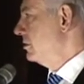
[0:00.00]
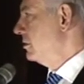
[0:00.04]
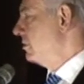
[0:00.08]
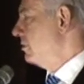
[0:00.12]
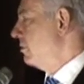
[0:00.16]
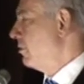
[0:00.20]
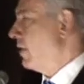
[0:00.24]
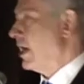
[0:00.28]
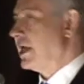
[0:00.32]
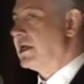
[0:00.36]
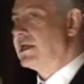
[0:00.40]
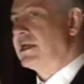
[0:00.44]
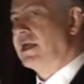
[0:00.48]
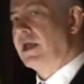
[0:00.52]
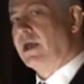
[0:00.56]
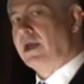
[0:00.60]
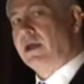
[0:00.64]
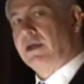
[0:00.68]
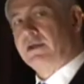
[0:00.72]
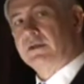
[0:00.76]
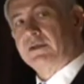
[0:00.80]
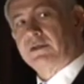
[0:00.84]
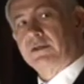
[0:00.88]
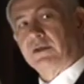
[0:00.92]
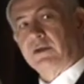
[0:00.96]
right
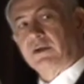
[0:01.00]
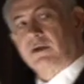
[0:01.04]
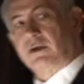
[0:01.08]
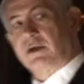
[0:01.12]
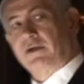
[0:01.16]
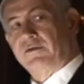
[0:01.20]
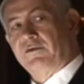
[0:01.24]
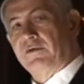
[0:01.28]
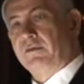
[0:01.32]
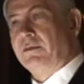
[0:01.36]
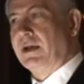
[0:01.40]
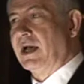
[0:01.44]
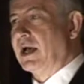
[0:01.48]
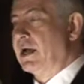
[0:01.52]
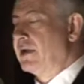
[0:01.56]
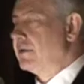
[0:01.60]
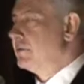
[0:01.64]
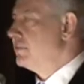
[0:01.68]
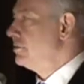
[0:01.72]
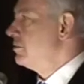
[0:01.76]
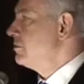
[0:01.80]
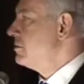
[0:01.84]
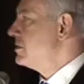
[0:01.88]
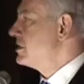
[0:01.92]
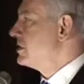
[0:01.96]
now a total of
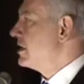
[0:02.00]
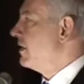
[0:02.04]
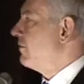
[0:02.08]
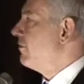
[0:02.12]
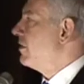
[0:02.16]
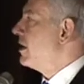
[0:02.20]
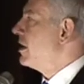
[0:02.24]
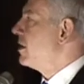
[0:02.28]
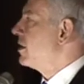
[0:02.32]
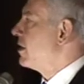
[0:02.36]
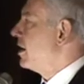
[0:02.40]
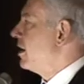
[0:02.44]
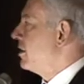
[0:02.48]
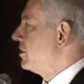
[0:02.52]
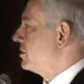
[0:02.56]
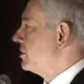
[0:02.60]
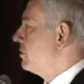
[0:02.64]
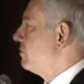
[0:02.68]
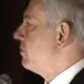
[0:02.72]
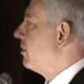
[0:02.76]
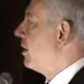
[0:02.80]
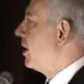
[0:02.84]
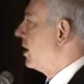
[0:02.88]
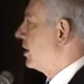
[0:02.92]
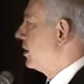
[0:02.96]
about
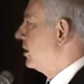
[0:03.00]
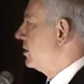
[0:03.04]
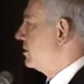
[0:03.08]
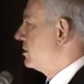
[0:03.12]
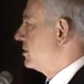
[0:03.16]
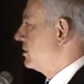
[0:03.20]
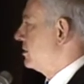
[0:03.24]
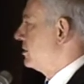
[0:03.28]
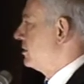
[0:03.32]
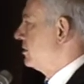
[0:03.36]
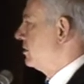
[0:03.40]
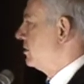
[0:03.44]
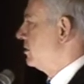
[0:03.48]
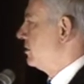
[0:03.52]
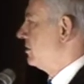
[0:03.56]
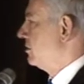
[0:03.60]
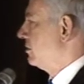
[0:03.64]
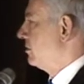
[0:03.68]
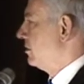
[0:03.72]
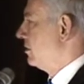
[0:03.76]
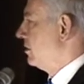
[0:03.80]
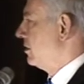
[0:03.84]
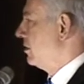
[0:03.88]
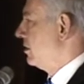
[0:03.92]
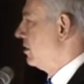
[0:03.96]
70,000 rockets,
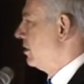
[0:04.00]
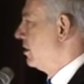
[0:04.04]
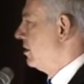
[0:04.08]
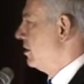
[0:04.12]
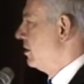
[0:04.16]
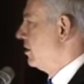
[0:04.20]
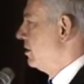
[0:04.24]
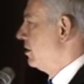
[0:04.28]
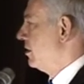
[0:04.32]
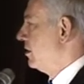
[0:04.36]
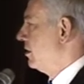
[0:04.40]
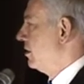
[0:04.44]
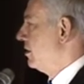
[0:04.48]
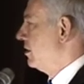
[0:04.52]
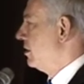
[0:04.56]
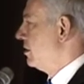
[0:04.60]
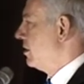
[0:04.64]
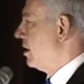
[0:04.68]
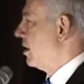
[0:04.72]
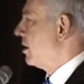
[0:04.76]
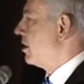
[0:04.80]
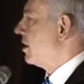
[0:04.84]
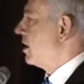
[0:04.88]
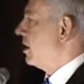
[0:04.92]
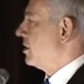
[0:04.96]

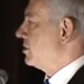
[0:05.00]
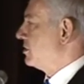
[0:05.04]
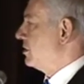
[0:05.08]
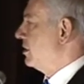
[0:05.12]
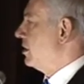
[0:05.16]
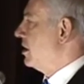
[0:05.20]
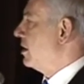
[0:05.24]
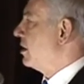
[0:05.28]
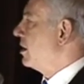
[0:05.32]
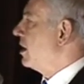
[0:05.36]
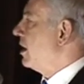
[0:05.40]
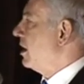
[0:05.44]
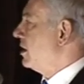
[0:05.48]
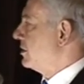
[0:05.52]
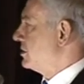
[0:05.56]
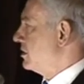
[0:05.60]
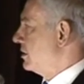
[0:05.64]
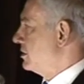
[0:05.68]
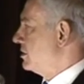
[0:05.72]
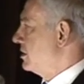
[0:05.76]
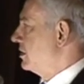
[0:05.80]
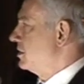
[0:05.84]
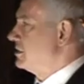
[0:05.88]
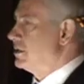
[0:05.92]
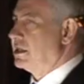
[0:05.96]
10,000 in Gaza,
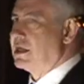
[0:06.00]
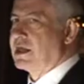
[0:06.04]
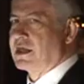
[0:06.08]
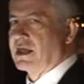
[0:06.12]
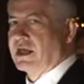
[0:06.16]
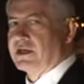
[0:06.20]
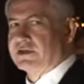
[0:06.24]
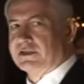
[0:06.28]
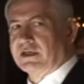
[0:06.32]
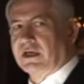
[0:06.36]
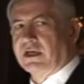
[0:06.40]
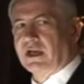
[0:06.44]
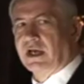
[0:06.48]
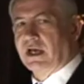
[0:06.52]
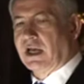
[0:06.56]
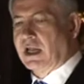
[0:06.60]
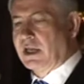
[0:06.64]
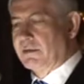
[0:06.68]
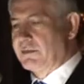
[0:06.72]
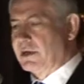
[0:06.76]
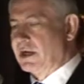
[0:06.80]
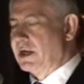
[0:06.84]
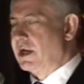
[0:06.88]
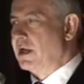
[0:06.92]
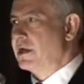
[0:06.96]
60,000 in
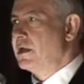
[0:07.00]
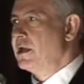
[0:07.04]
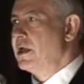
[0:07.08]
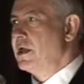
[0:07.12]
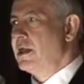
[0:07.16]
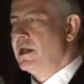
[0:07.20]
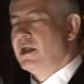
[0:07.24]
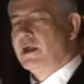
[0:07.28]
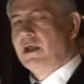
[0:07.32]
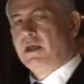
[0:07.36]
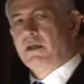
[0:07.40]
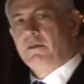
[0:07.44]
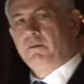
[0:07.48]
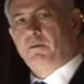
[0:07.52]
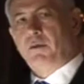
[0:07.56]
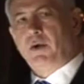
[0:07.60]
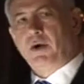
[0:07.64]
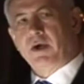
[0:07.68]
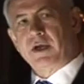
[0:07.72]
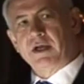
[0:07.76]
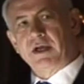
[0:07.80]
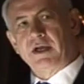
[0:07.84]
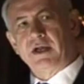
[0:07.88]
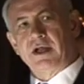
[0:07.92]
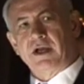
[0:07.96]
Lebanon,
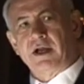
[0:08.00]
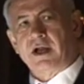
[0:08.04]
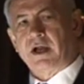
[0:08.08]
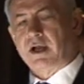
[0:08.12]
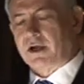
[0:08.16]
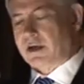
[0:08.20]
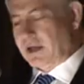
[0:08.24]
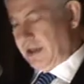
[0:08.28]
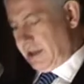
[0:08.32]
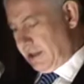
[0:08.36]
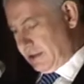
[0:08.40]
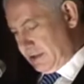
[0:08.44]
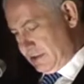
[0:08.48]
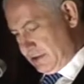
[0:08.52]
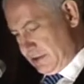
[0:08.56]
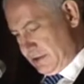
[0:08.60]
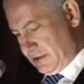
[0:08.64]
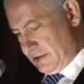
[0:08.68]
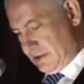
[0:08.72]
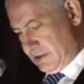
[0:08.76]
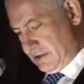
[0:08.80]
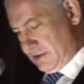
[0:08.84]
pointed on our heads.